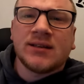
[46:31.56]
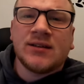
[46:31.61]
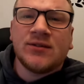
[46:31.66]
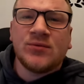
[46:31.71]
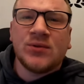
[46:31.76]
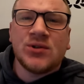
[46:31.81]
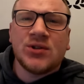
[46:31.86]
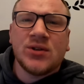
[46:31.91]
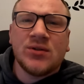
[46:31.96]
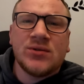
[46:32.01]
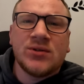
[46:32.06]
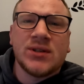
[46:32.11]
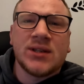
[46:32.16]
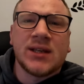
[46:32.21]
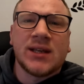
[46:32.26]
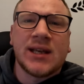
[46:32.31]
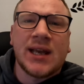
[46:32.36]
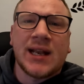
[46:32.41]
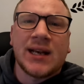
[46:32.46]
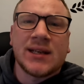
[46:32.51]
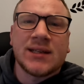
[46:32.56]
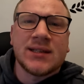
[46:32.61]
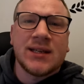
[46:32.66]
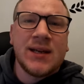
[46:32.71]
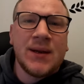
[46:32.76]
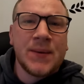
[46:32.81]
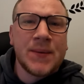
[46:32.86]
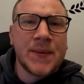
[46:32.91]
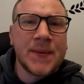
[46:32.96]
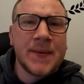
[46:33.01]
I don't know if we showed you the
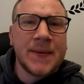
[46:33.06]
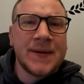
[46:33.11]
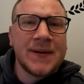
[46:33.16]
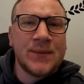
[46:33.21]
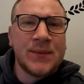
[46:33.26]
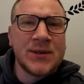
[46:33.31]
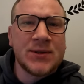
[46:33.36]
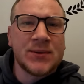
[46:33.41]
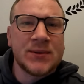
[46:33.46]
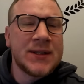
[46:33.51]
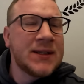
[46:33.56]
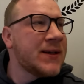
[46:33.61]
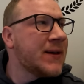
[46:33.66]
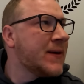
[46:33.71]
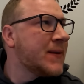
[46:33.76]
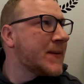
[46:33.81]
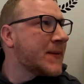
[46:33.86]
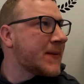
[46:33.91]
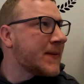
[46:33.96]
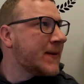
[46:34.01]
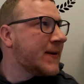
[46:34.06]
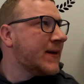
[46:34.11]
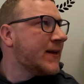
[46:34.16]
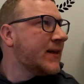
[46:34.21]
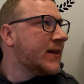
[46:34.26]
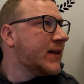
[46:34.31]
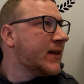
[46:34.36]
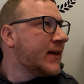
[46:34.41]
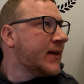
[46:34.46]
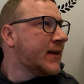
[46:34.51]
Galaxy. Whistle then.
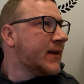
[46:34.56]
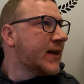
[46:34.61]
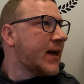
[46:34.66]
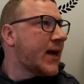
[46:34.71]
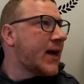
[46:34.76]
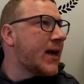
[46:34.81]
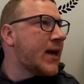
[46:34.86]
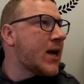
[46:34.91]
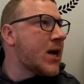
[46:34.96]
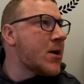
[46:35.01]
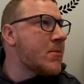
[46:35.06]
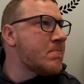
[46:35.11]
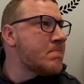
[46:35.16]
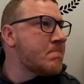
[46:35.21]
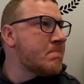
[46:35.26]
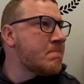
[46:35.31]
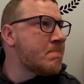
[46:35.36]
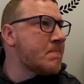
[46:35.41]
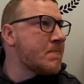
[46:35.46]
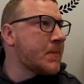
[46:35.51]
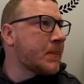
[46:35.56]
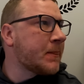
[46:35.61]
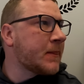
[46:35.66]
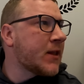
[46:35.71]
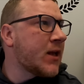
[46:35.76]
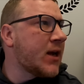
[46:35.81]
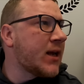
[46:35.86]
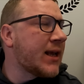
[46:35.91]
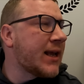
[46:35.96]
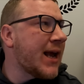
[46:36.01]

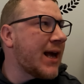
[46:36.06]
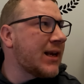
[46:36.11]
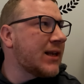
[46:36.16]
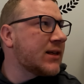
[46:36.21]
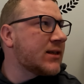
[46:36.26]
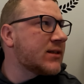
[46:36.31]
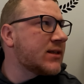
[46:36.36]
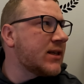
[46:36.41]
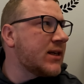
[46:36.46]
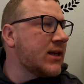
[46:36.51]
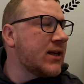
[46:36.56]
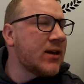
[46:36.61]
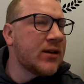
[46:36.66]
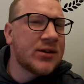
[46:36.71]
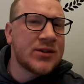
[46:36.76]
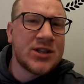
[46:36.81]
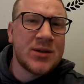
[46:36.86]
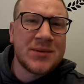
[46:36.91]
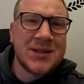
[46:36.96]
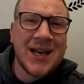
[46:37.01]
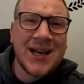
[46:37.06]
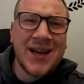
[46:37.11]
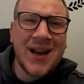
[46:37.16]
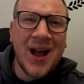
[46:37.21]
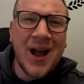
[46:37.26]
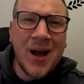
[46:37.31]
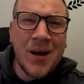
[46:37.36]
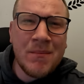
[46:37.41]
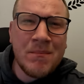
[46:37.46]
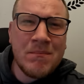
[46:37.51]
A Galaxy, I've got to stop saying
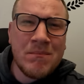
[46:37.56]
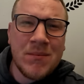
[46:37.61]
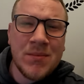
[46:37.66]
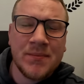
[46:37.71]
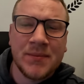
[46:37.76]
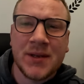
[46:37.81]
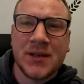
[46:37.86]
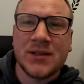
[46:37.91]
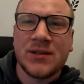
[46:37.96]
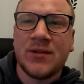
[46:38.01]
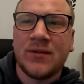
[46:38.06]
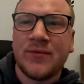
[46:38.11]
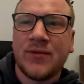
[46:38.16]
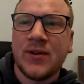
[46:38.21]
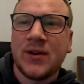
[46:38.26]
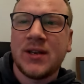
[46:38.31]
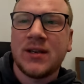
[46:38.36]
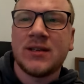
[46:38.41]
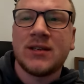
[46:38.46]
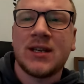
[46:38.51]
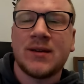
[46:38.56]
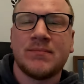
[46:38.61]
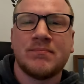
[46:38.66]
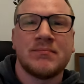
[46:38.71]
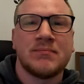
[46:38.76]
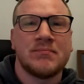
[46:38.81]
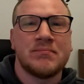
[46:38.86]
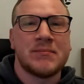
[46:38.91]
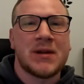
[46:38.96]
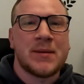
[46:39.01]
that's not threatened. That
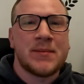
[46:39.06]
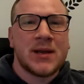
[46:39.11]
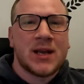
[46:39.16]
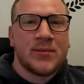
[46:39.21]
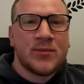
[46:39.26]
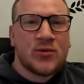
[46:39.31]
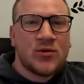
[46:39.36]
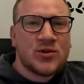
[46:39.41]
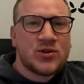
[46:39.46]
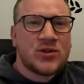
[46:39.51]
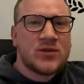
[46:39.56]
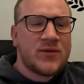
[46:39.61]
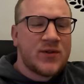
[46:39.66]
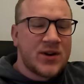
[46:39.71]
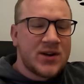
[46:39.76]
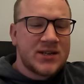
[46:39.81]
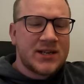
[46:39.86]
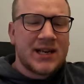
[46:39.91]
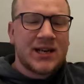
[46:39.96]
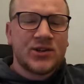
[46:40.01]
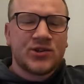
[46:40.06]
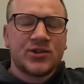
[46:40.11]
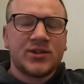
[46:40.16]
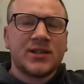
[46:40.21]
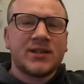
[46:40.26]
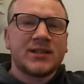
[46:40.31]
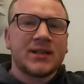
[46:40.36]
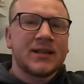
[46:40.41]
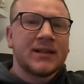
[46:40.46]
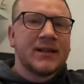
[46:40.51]
make me come across as very intelligent,
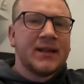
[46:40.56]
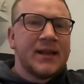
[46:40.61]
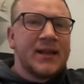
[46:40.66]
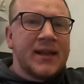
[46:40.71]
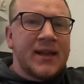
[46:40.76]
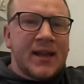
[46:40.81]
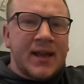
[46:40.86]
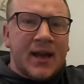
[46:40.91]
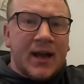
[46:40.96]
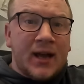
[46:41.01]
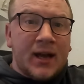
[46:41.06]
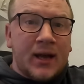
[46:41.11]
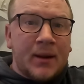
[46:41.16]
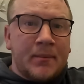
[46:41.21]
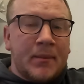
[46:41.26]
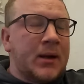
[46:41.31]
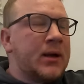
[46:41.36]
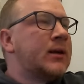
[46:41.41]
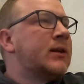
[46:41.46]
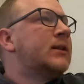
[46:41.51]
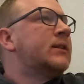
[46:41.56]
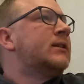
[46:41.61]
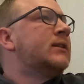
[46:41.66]
does it? A